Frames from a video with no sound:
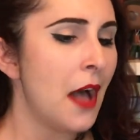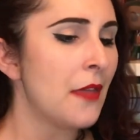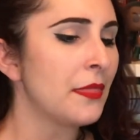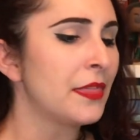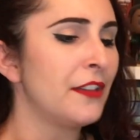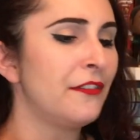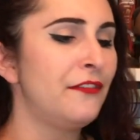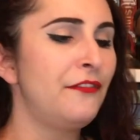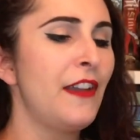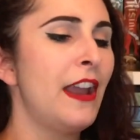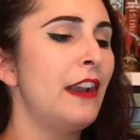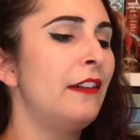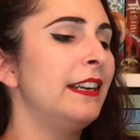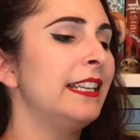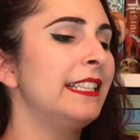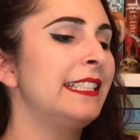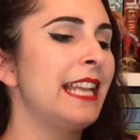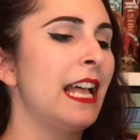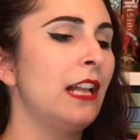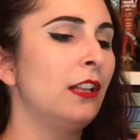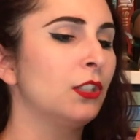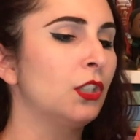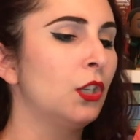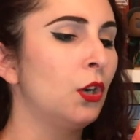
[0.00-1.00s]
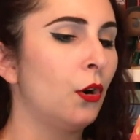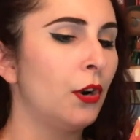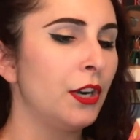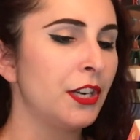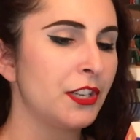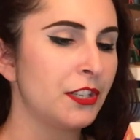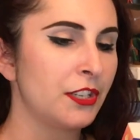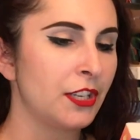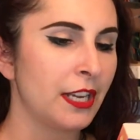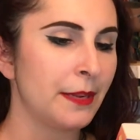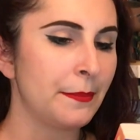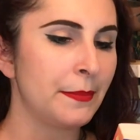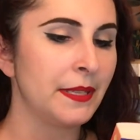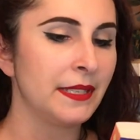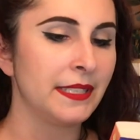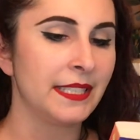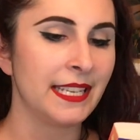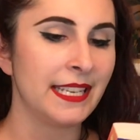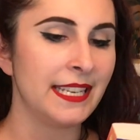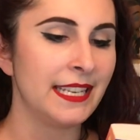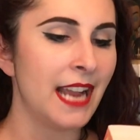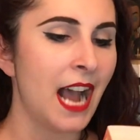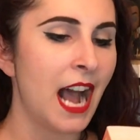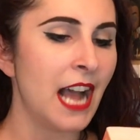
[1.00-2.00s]
The fairy tale courtship
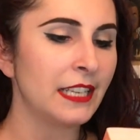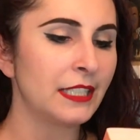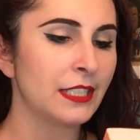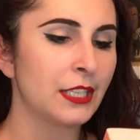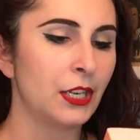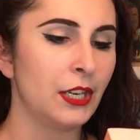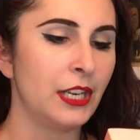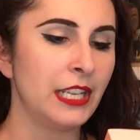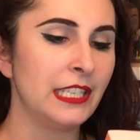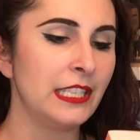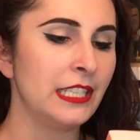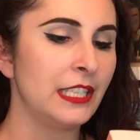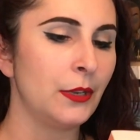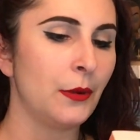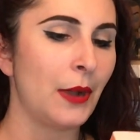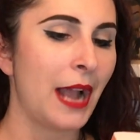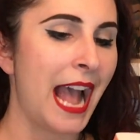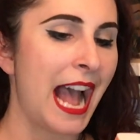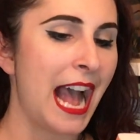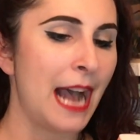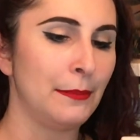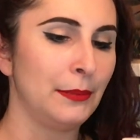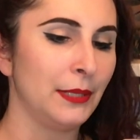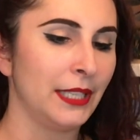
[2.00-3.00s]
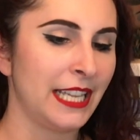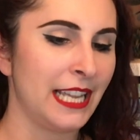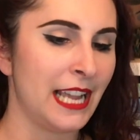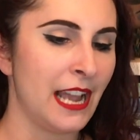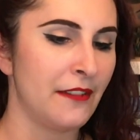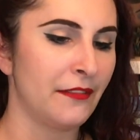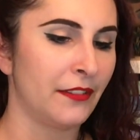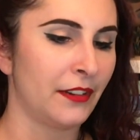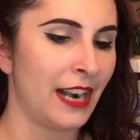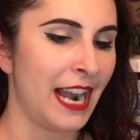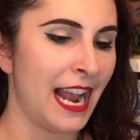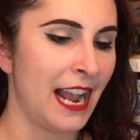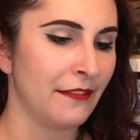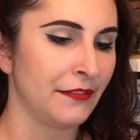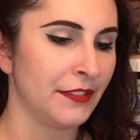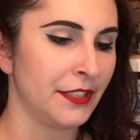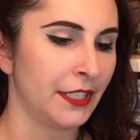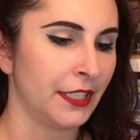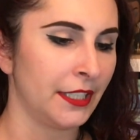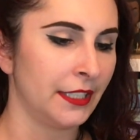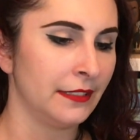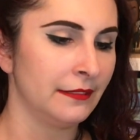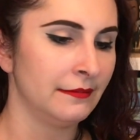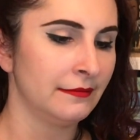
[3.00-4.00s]
did not turn into a happily ever
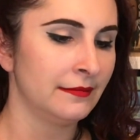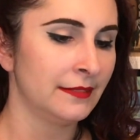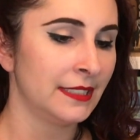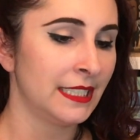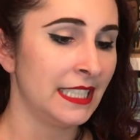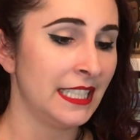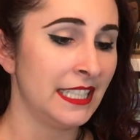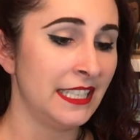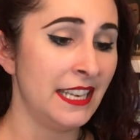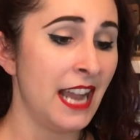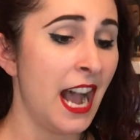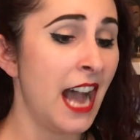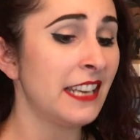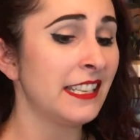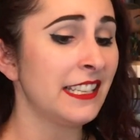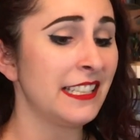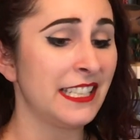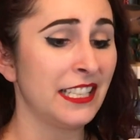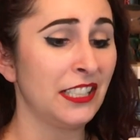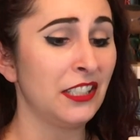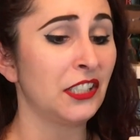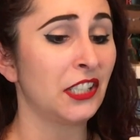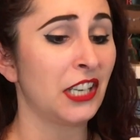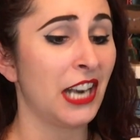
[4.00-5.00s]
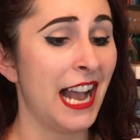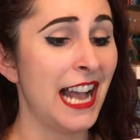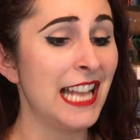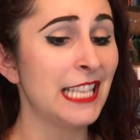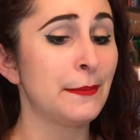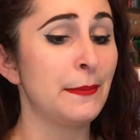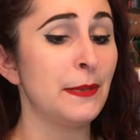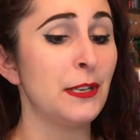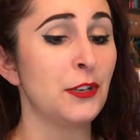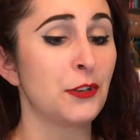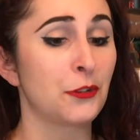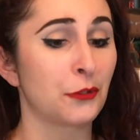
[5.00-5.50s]
after. Not until her husband